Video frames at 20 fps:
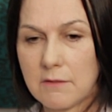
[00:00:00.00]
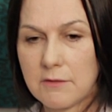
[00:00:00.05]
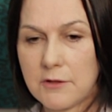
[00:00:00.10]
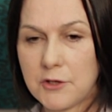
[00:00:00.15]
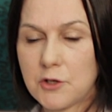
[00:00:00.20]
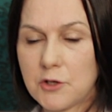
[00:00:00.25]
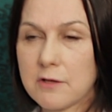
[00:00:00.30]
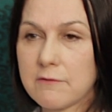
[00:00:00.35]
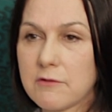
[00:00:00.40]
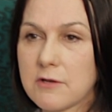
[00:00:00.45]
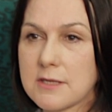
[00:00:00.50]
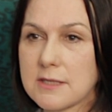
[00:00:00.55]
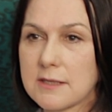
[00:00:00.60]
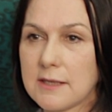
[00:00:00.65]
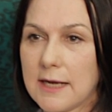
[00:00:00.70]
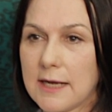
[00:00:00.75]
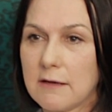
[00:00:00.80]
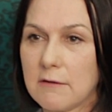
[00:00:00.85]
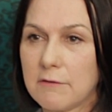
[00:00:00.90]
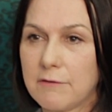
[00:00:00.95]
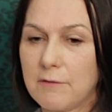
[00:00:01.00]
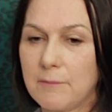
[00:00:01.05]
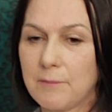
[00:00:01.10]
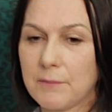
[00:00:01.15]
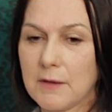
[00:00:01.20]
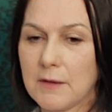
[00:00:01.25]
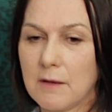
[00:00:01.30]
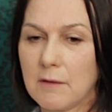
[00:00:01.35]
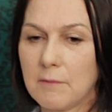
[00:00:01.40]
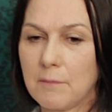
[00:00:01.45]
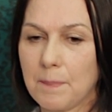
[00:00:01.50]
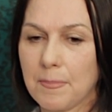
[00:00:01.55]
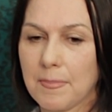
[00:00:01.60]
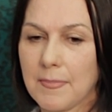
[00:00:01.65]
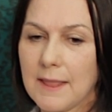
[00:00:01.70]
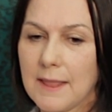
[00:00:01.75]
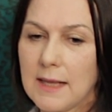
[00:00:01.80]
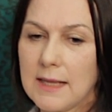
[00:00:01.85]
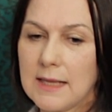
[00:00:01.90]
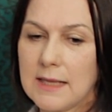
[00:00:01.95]
the universe kind of
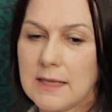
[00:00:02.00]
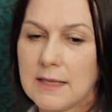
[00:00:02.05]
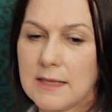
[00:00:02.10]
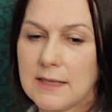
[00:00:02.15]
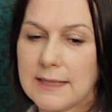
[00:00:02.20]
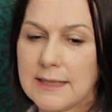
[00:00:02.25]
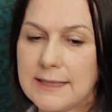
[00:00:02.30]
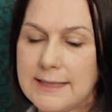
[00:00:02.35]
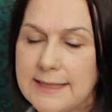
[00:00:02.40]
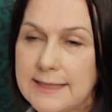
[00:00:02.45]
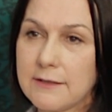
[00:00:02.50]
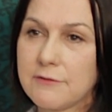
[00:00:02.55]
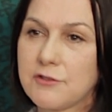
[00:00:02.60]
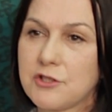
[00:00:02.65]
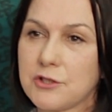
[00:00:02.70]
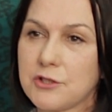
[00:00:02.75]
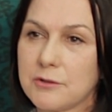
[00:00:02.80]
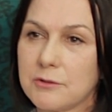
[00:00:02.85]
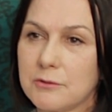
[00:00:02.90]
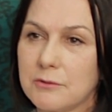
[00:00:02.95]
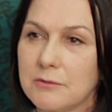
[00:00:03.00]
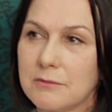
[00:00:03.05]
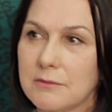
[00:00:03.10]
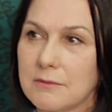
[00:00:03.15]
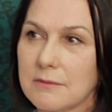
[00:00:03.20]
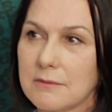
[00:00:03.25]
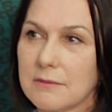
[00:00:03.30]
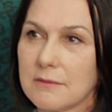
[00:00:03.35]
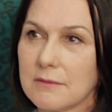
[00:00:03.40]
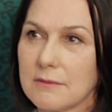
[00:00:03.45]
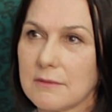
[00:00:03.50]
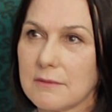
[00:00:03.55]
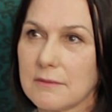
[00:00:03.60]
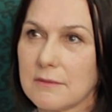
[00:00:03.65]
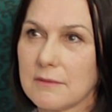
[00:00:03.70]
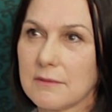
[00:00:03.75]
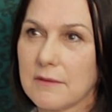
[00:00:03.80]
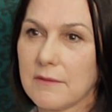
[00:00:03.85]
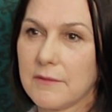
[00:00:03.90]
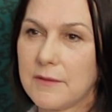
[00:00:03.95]
gives you
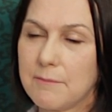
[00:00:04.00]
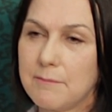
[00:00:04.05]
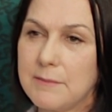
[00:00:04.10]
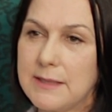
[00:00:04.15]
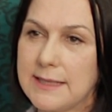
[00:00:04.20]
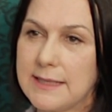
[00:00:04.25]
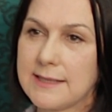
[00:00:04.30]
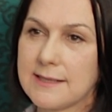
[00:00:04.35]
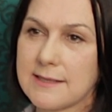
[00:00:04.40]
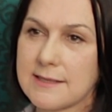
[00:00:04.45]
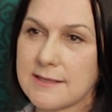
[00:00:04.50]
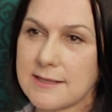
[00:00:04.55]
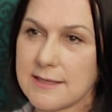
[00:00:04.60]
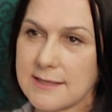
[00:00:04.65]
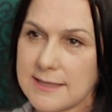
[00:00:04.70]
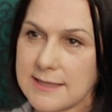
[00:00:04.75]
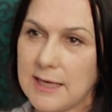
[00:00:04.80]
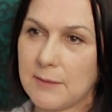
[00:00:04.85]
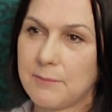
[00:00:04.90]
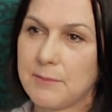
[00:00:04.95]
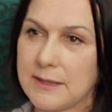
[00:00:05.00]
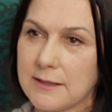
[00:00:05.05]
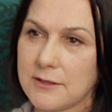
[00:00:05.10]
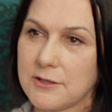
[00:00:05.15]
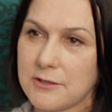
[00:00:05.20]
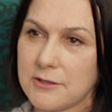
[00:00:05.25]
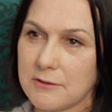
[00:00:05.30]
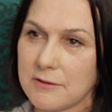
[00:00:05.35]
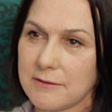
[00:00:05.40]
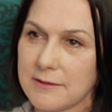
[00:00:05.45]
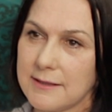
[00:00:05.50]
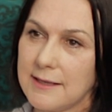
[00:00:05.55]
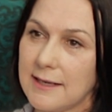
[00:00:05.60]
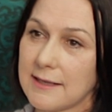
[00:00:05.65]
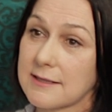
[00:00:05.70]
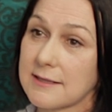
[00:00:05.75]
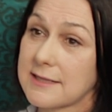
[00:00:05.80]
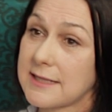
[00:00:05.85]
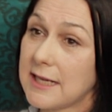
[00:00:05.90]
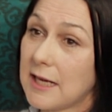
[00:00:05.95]
the means to step into the
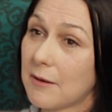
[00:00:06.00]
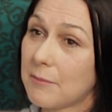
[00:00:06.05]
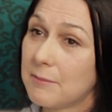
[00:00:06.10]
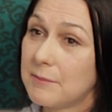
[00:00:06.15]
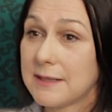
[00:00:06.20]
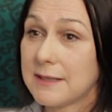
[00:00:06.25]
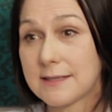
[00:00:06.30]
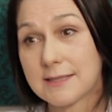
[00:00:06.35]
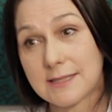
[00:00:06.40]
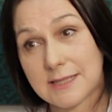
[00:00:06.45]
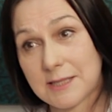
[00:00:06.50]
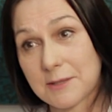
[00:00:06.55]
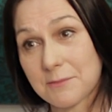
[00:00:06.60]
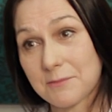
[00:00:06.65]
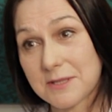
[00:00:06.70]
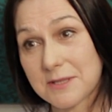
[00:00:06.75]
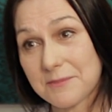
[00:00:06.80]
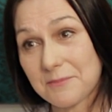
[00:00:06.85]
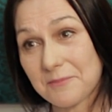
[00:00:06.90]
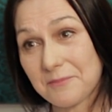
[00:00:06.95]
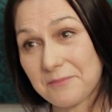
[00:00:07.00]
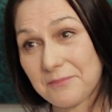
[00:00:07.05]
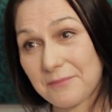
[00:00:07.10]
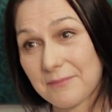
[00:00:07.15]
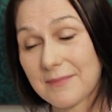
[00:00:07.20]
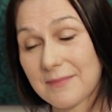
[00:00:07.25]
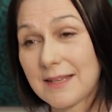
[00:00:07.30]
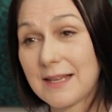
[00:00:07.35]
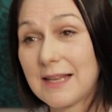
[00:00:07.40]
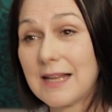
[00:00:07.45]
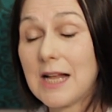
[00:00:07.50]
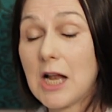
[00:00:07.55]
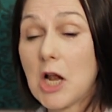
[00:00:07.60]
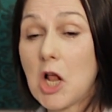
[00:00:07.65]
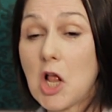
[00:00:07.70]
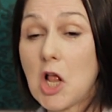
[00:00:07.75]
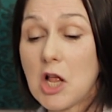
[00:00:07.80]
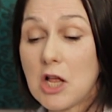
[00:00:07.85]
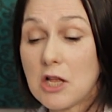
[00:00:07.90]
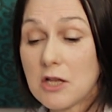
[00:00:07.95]
next step, it seems. Mm.
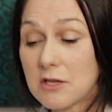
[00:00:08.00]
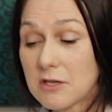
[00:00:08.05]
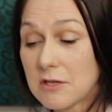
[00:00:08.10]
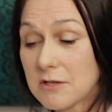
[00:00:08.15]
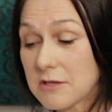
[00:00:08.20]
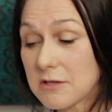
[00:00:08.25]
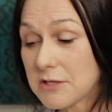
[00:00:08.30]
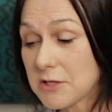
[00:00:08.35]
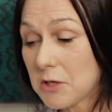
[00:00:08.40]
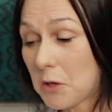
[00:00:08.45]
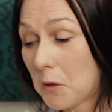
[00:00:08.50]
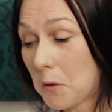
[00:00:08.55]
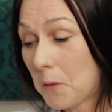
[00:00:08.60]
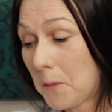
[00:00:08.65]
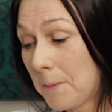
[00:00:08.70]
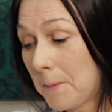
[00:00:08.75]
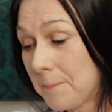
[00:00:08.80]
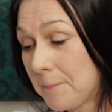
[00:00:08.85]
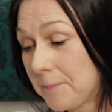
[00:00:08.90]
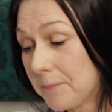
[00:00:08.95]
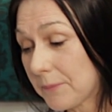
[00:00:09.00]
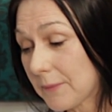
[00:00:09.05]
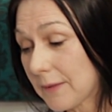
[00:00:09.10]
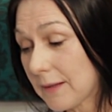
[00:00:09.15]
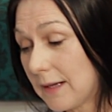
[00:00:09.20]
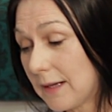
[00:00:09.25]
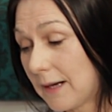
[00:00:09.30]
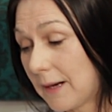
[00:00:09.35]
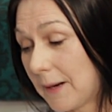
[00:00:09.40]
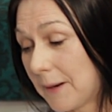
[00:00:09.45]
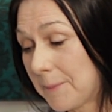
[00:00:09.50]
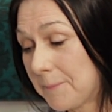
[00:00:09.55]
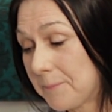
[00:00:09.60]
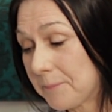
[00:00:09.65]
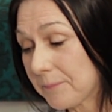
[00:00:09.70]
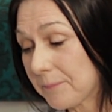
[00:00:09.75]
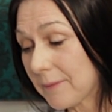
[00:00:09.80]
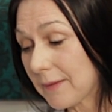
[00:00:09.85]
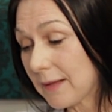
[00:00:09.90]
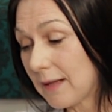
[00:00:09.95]
So, mm-hmm.
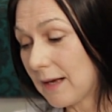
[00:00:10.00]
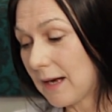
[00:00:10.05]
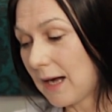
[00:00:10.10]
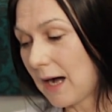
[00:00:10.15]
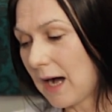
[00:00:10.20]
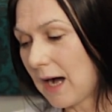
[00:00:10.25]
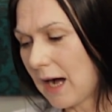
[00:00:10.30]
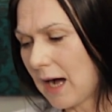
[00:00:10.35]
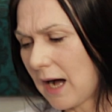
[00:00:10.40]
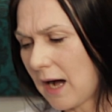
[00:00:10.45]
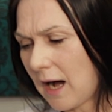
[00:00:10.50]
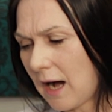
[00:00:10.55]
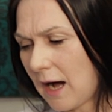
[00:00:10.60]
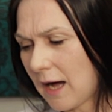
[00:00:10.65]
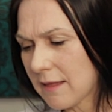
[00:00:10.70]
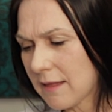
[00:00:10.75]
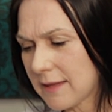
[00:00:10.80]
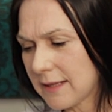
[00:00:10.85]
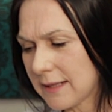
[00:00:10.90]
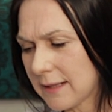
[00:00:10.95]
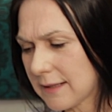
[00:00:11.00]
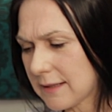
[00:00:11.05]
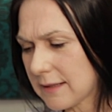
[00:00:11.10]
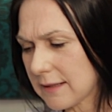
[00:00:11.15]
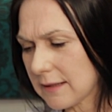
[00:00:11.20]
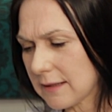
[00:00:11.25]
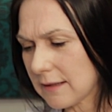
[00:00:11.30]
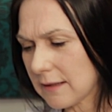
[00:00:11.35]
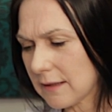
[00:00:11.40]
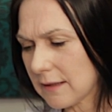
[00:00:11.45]
um, I think